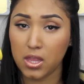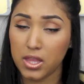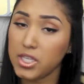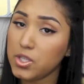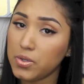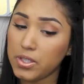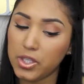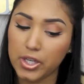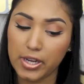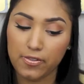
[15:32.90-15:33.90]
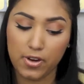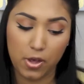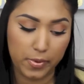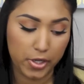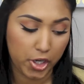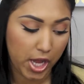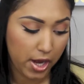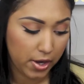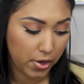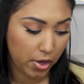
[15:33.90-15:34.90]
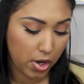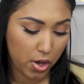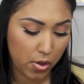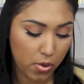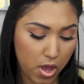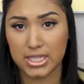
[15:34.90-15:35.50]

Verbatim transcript: these are really great for helping your hair grow.